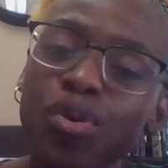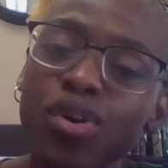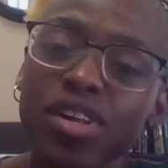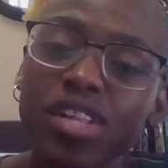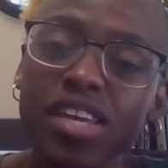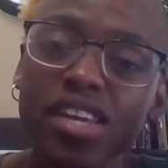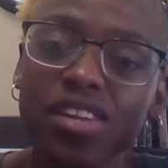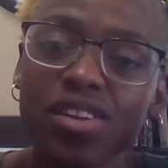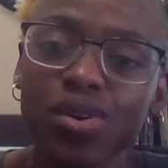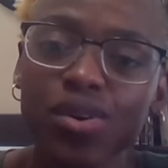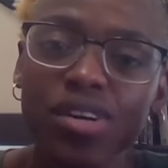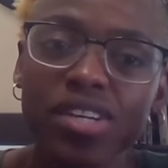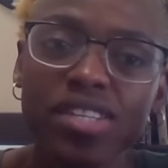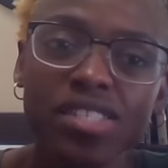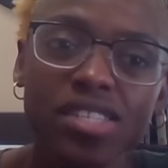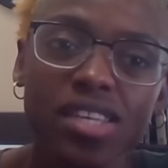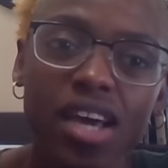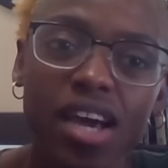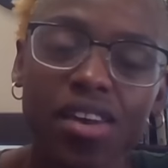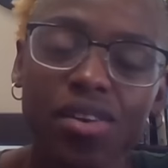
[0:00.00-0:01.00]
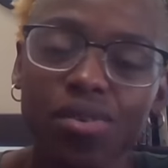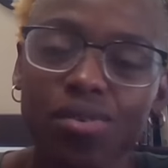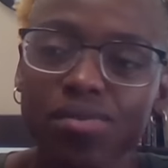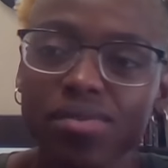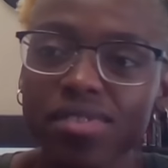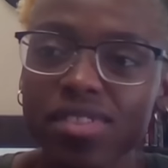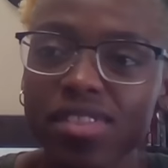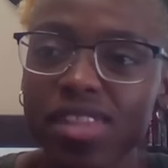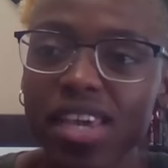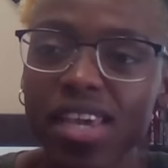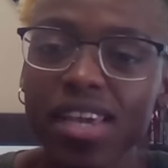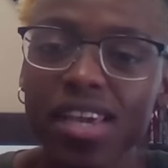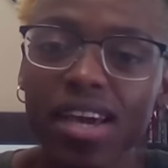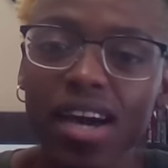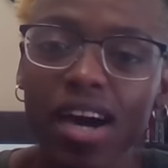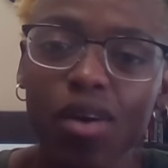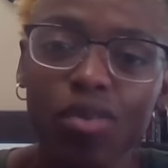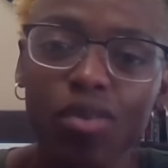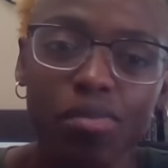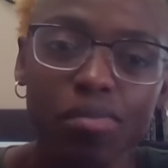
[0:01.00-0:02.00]
World Indoors, I don't think
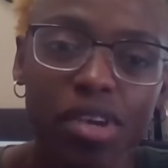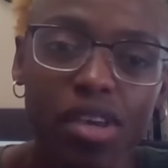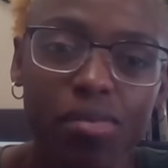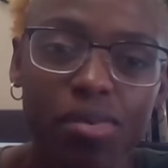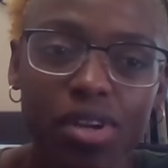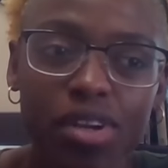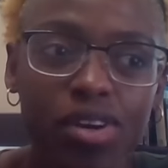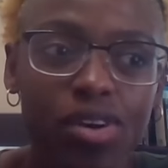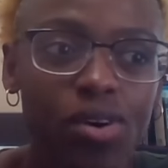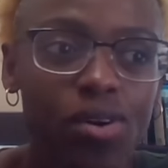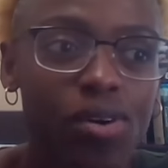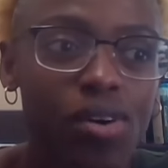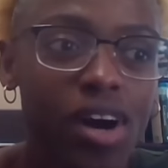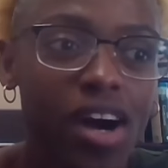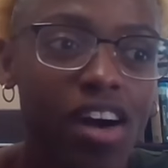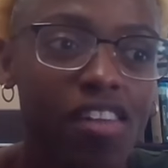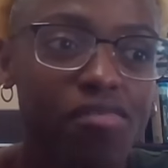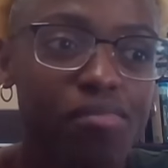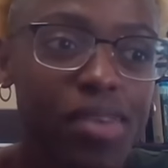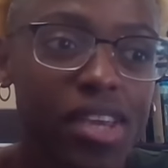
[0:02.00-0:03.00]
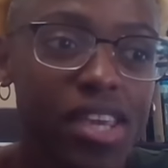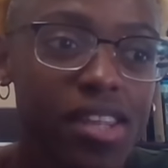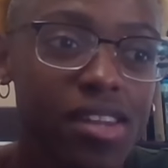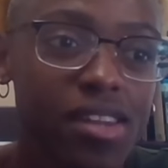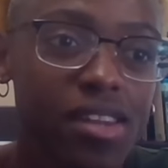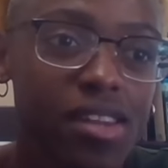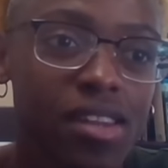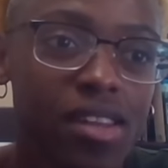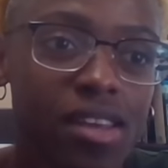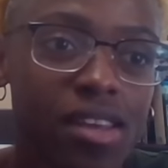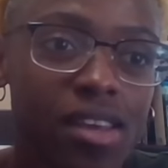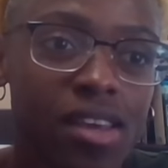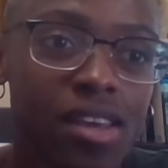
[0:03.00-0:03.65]
I will be able to go. I've been,